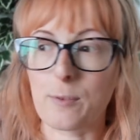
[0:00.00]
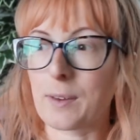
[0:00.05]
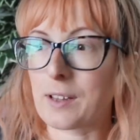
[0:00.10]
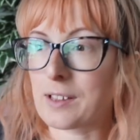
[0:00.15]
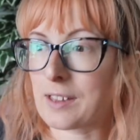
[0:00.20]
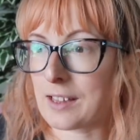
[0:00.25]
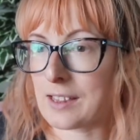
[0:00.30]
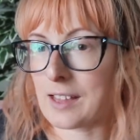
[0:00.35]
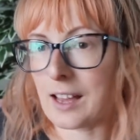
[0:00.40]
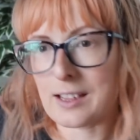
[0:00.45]

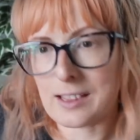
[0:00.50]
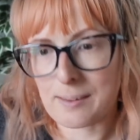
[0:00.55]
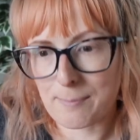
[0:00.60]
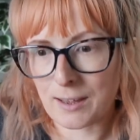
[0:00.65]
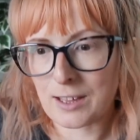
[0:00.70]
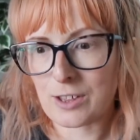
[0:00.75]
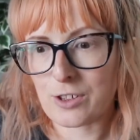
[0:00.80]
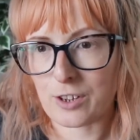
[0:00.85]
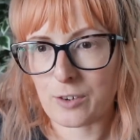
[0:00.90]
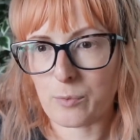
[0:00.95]
because as I
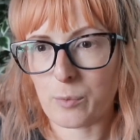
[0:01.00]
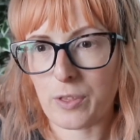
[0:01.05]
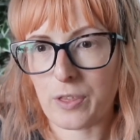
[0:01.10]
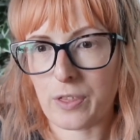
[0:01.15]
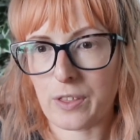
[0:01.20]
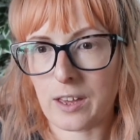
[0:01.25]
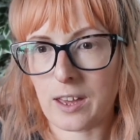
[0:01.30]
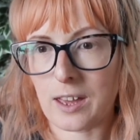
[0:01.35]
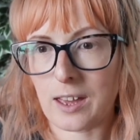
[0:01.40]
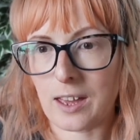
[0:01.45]
mentioned with
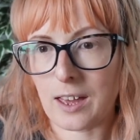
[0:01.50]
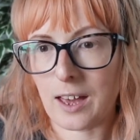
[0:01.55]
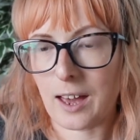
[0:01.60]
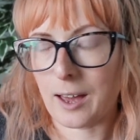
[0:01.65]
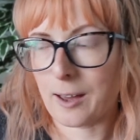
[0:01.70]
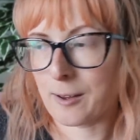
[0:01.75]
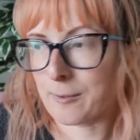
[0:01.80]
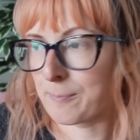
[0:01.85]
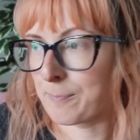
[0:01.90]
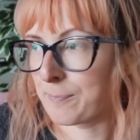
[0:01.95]
the
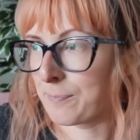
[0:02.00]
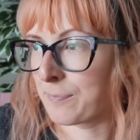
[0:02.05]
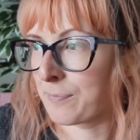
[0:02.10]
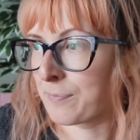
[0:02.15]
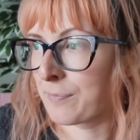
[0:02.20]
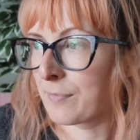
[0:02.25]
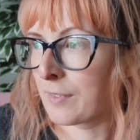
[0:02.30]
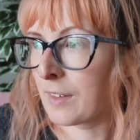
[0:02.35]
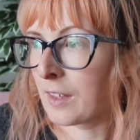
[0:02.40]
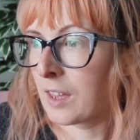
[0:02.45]

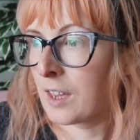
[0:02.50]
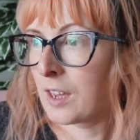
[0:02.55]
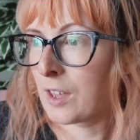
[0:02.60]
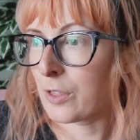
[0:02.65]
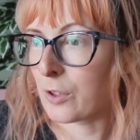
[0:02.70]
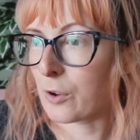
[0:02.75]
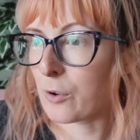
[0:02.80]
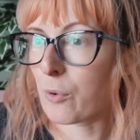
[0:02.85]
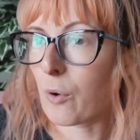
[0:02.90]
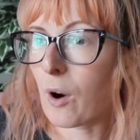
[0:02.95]

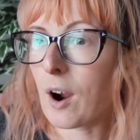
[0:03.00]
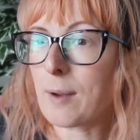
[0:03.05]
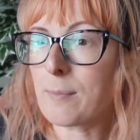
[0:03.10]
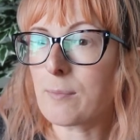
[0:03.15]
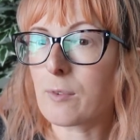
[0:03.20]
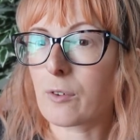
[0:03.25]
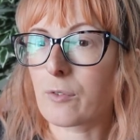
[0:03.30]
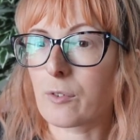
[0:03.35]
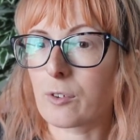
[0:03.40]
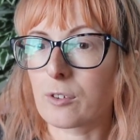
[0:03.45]
crime
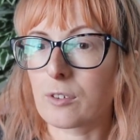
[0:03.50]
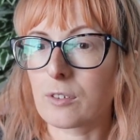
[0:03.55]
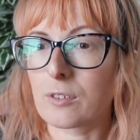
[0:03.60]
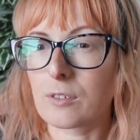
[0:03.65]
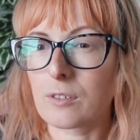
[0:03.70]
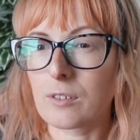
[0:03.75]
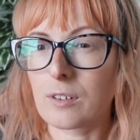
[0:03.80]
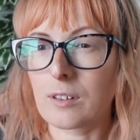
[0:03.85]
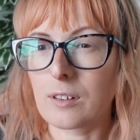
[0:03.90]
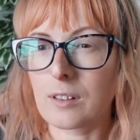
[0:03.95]

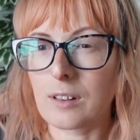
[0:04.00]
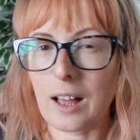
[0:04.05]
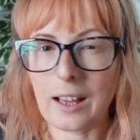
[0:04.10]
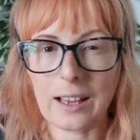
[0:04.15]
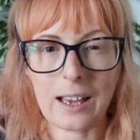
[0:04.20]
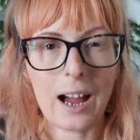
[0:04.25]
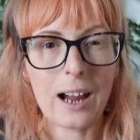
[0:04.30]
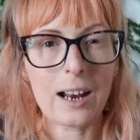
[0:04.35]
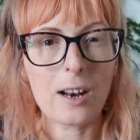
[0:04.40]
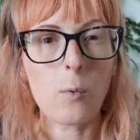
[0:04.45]
novel, I
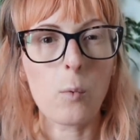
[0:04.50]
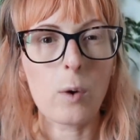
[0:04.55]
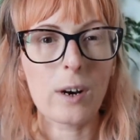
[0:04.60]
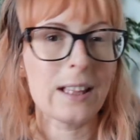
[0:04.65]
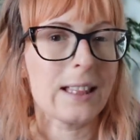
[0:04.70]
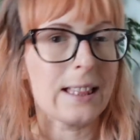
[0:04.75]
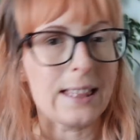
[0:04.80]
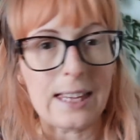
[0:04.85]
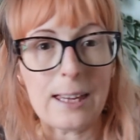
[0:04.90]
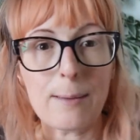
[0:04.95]
kind of want
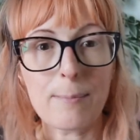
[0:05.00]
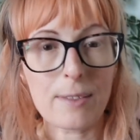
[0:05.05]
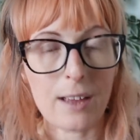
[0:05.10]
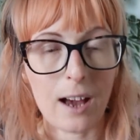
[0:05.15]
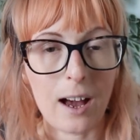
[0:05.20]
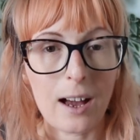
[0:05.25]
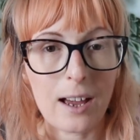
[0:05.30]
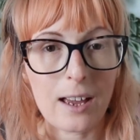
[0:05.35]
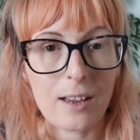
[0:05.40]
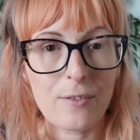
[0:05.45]
to deep
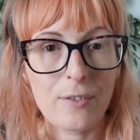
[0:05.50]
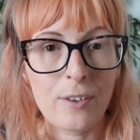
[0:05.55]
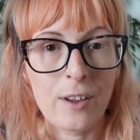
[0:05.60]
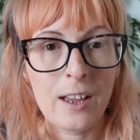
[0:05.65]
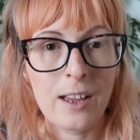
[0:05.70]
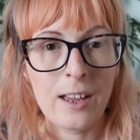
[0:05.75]
dive